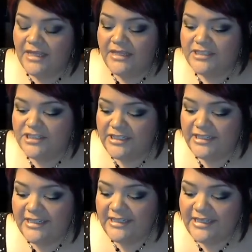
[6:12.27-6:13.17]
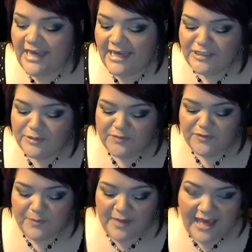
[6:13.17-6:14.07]
she asked me
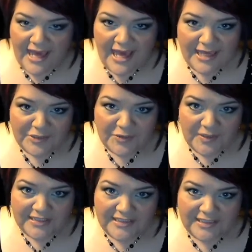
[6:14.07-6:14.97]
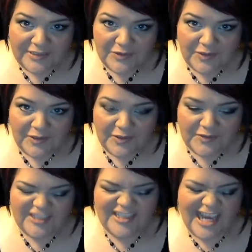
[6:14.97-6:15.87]
for my address not too long ago
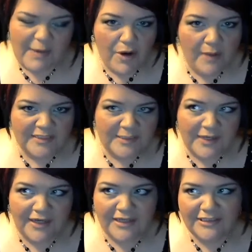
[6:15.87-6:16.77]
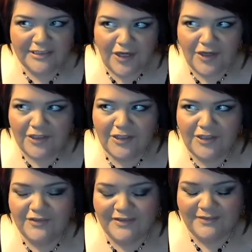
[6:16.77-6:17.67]
and she's like i promise i'm not going to stalk
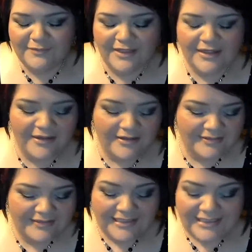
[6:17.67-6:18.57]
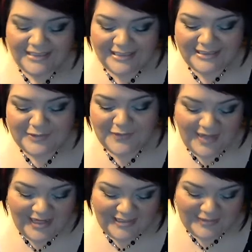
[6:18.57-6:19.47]
you and i'm like oh it's
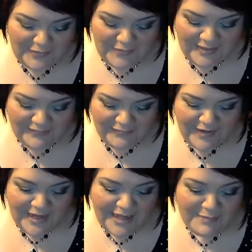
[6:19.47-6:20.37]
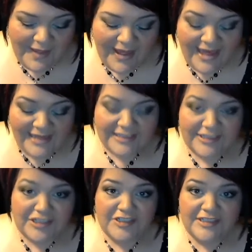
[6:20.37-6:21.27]
okay you know whatever but
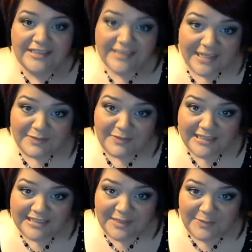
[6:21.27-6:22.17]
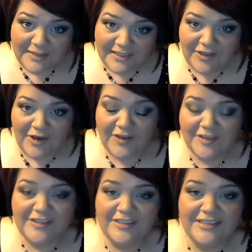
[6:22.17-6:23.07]
she sent me something
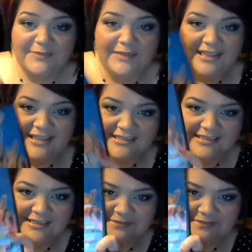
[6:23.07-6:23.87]
y'all she sent me this